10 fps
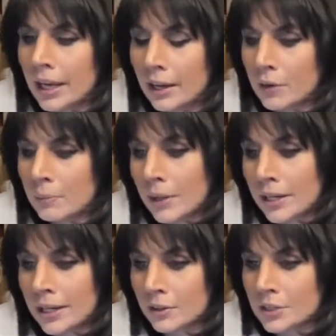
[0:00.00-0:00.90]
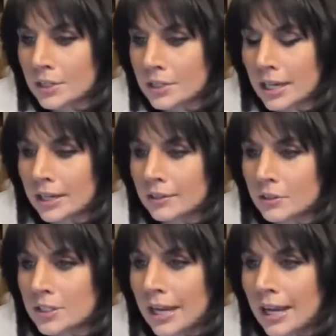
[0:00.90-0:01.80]
Everybody else is saying
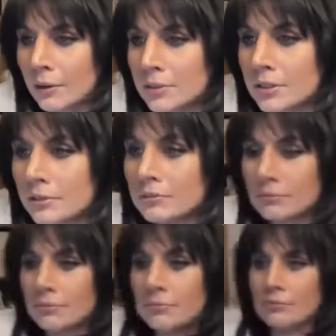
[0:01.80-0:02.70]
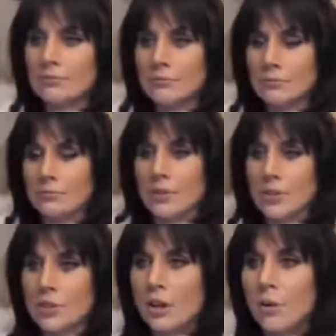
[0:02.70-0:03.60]
they're sound.
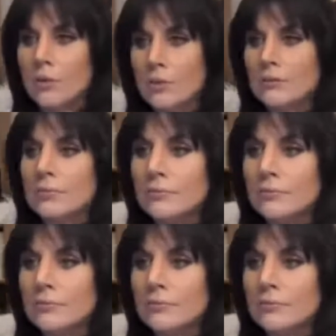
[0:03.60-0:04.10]
So,